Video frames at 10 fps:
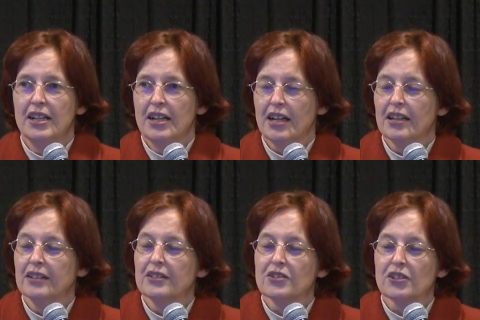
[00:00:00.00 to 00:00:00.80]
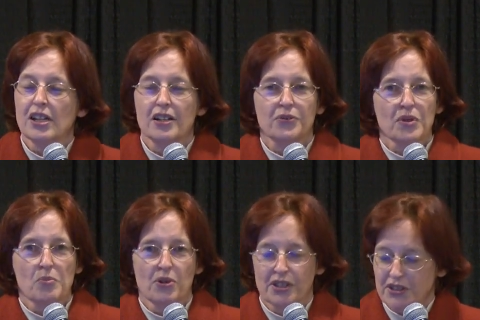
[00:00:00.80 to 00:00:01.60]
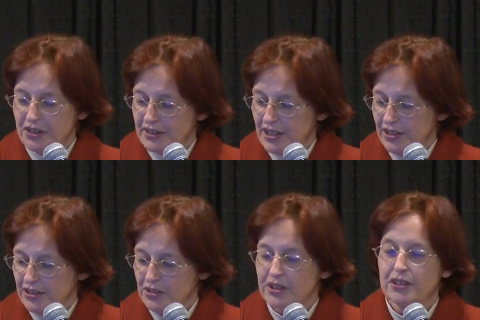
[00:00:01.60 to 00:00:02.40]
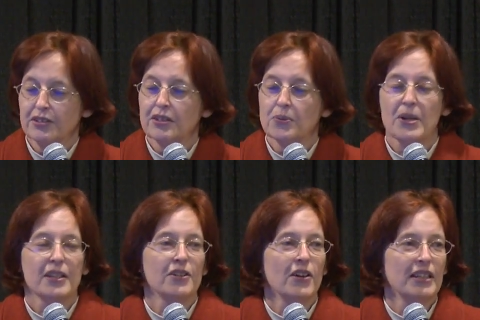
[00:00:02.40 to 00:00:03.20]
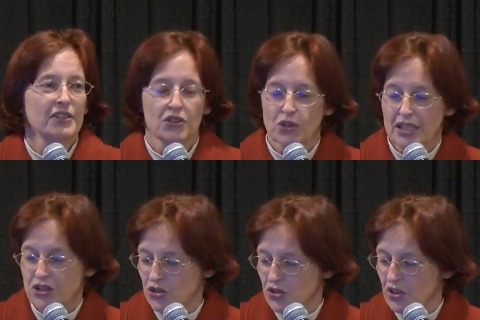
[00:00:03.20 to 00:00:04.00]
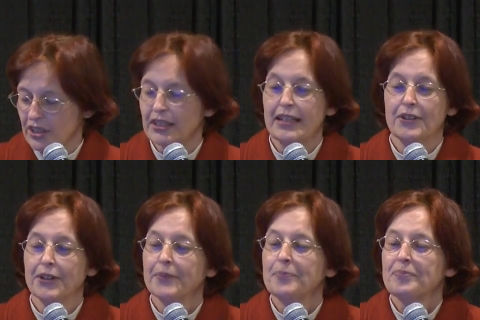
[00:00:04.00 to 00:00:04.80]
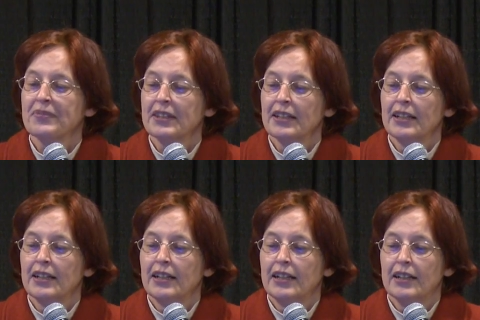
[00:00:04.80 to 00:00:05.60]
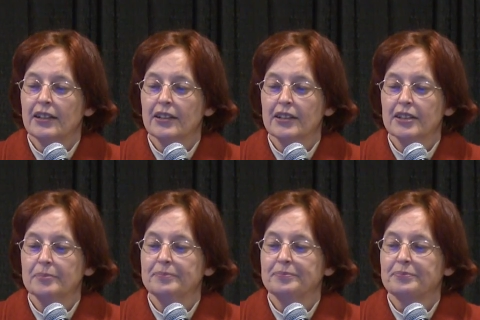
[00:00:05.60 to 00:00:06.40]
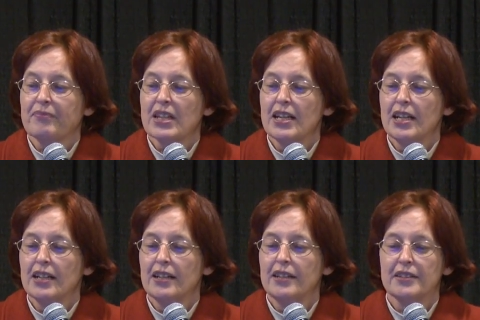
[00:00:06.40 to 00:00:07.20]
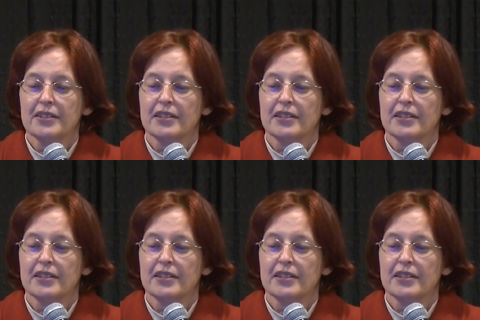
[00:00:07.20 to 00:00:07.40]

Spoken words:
and there's a lot of reports on there, and you can read it all at your leisure later. So I'd